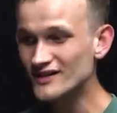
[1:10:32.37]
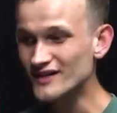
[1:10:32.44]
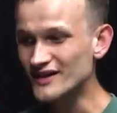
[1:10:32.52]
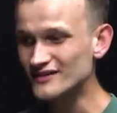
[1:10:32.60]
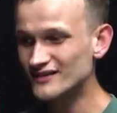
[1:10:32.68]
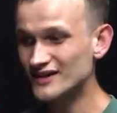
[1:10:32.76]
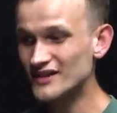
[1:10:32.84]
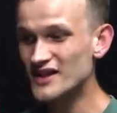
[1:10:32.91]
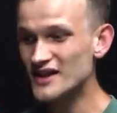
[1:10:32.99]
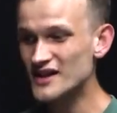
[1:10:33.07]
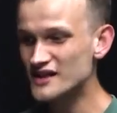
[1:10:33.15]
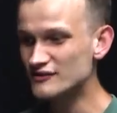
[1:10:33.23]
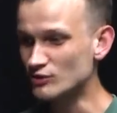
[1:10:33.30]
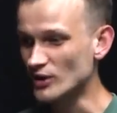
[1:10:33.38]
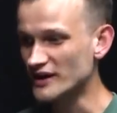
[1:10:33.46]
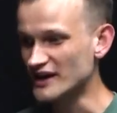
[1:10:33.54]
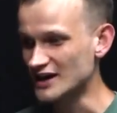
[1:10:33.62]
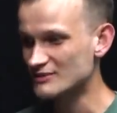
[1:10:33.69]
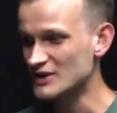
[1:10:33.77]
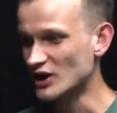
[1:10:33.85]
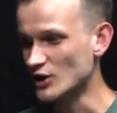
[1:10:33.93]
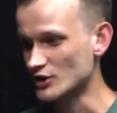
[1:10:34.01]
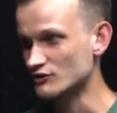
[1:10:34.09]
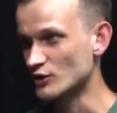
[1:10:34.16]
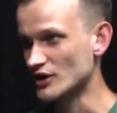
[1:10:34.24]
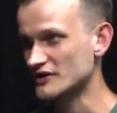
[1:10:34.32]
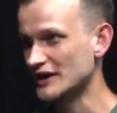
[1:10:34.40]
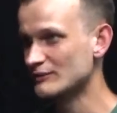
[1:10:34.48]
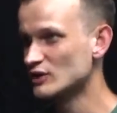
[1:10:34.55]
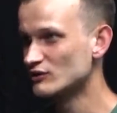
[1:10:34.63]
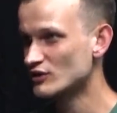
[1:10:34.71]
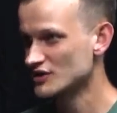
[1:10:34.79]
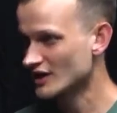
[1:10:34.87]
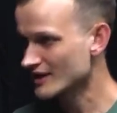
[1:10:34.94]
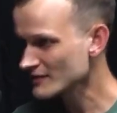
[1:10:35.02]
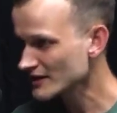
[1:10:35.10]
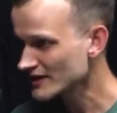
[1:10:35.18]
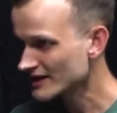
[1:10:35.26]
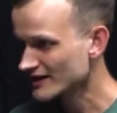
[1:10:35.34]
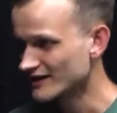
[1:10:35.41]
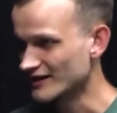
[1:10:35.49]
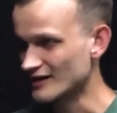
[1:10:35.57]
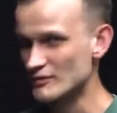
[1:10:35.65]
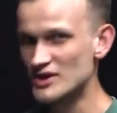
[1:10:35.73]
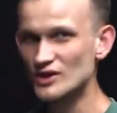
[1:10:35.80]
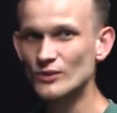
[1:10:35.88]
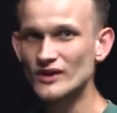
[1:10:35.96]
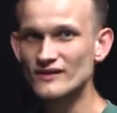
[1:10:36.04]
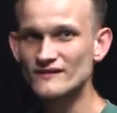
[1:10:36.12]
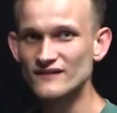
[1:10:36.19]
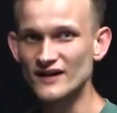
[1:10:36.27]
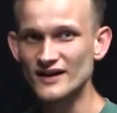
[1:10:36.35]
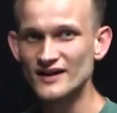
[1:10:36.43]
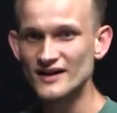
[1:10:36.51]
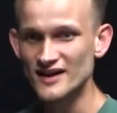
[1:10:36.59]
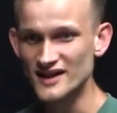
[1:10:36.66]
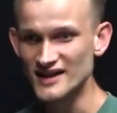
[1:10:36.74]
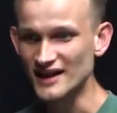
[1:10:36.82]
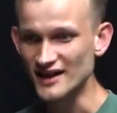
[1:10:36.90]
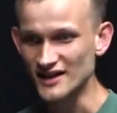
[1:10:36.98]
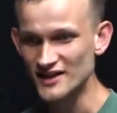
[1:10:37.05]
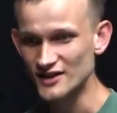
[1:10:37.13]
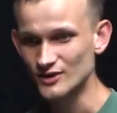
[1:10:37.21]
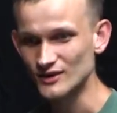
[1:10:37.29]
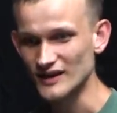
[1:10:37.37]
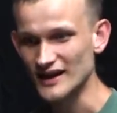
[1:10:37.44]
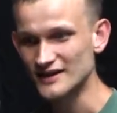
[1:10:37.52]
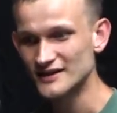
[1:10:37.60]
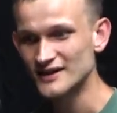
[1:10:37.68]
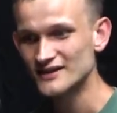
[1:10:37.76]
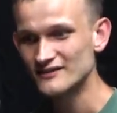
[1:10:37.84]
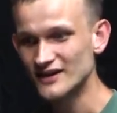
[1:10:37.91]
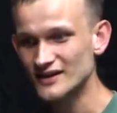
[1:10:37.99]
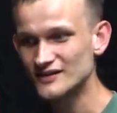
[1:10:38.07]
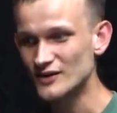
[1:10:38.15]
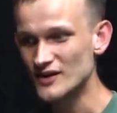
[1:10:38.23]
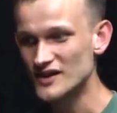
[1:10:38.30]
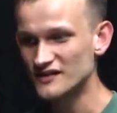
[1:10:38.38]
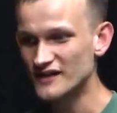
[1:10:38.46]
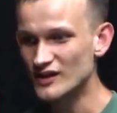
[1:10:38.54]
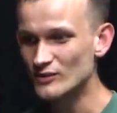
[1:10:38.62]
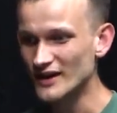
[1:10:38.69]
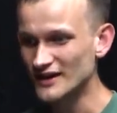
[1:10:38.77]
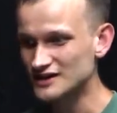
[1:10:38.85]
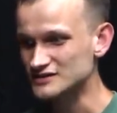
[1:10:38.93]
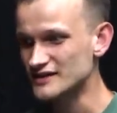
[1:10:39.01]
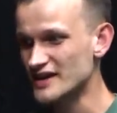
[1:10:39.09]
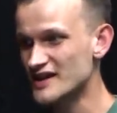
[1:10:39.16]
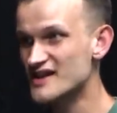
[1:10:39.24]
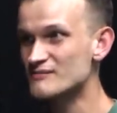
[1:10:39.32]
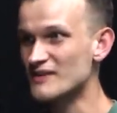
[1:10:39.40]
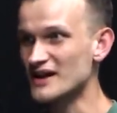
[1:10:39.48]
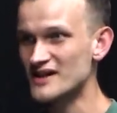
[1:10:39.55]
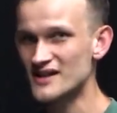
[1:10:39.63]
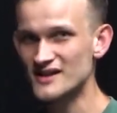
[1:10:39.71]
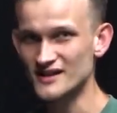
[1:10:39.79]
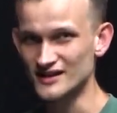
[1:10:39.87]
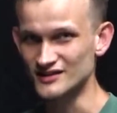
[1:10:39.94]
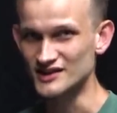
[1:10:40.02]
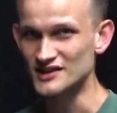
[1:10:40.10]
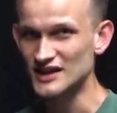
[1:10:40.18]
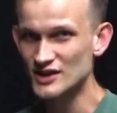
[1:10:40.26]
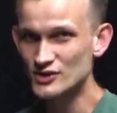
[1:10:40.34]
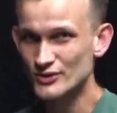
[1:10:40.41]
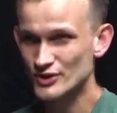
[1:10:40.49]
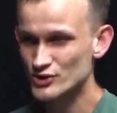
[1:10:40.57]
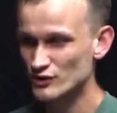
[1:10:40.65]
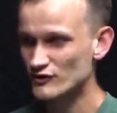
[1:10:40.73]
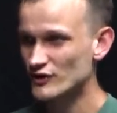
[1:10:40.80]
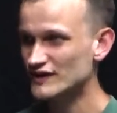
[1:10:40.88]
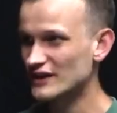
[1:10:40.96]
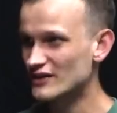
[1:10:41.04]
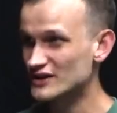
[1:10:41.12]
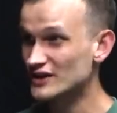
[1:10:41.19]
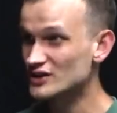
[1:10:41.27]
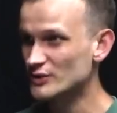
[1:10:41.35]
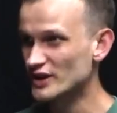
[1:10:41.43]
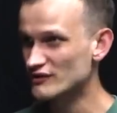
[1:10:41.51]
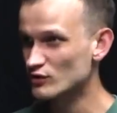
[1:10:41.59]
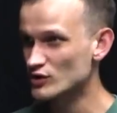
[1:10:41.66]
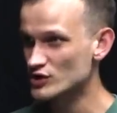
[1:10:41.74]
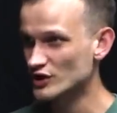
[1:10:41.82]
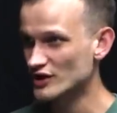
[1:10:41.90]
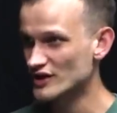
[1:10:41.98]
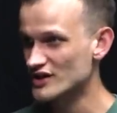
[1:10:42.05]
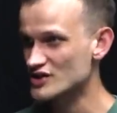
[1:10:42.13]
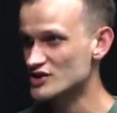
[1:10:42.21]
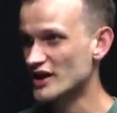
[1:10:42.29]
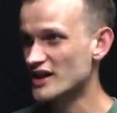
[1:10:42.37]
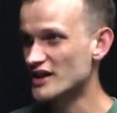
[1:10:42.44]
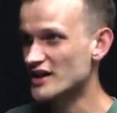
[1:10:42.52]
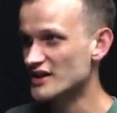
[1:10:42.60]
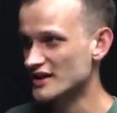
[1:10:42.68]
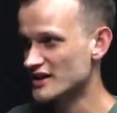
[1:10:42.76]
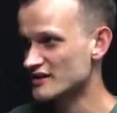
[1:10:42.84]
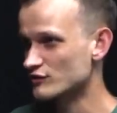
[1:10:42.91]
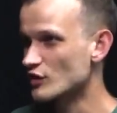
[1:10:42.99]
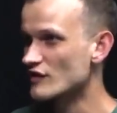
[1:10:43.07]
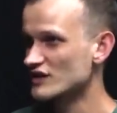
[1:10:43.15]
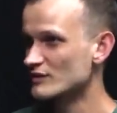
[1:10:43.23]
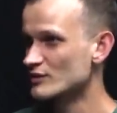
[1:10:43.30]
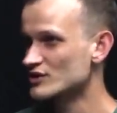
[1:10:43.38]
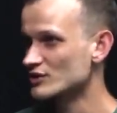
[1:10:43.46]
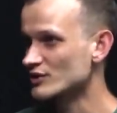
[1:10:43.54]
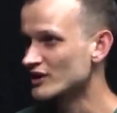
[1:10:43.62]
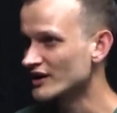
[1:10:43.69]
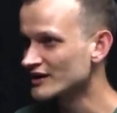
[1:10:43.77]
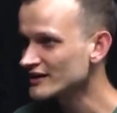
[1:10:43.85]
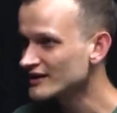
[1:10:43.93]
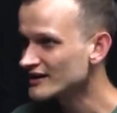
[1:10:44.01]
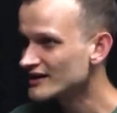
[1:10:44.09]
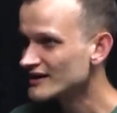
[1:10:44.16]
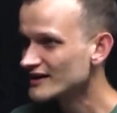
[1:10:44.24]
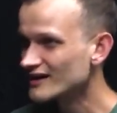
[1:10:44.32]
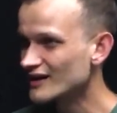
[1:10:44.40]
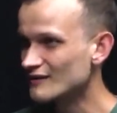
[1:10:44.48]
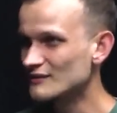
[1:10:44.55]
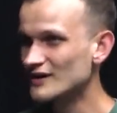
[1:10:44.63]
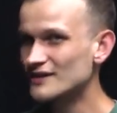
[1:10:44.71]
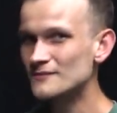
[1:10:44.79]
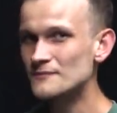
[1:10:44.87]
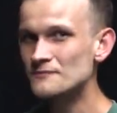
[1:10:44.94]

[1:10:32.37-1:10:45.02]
I think like the 64 can be hard forked up over time. So we've set it so that like there's theoretically space in the data structure for 1,024 shards. It's just that 64 of them are turned on. Like